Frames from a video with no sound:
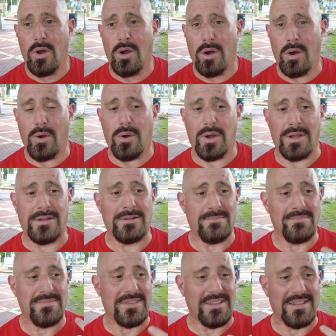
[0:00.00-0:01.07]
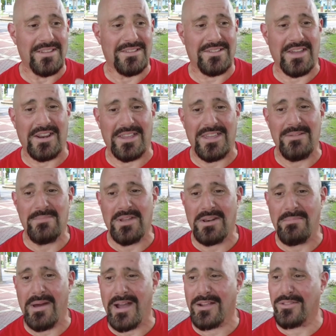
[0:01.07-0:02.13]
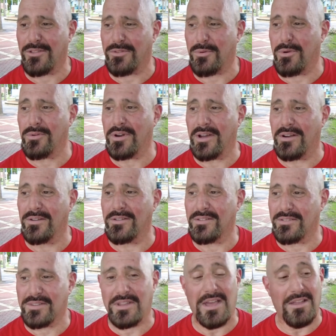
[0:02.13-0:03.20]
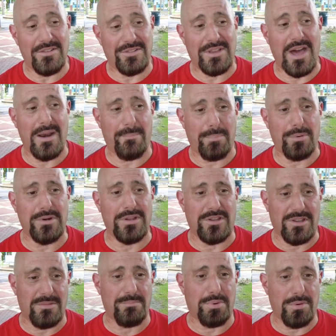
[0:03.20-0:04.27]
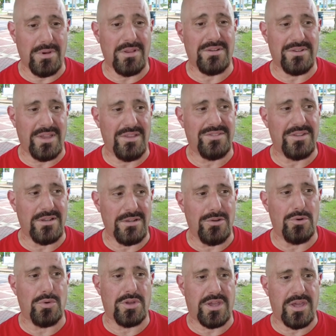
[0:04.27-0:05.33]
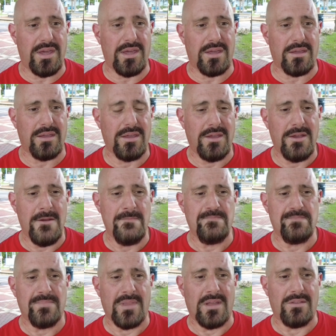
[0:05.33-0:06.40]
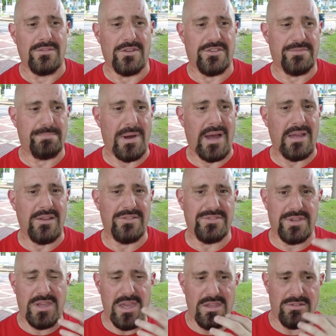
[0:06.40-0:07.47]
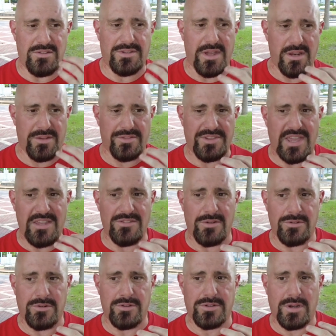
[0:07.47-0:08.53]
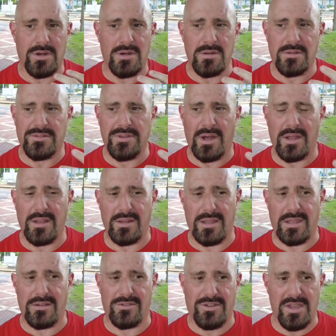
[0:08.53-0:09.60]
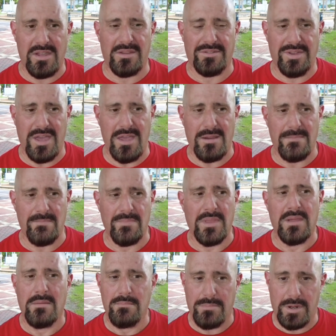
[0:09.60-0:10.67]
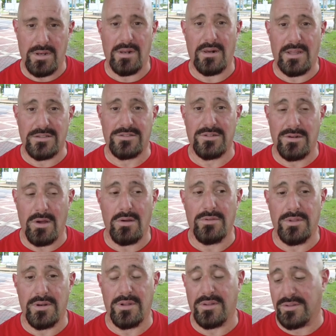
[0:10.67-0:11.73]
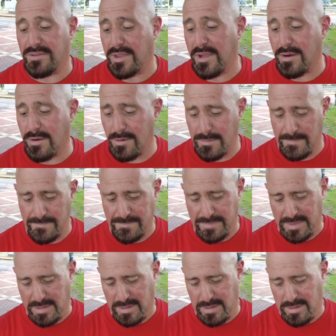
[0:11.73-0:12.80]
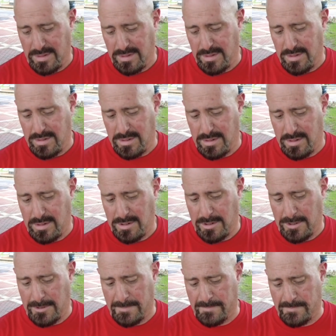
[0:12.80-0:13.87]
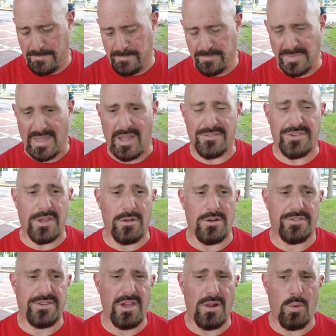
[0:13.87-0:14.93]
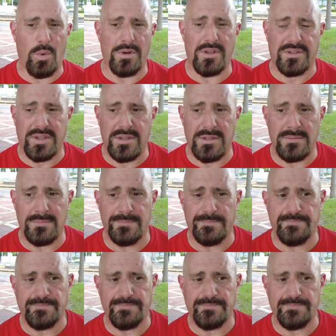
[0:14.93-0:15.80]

oh, it's kind of getting me in the back of the throat now. It's got a pretty, pretty decent little kick the spice, the heat just kind of stays on your tongue. It's not intense heat, but it lets you know that it's there. Um, I'd say on a scale of one to 10,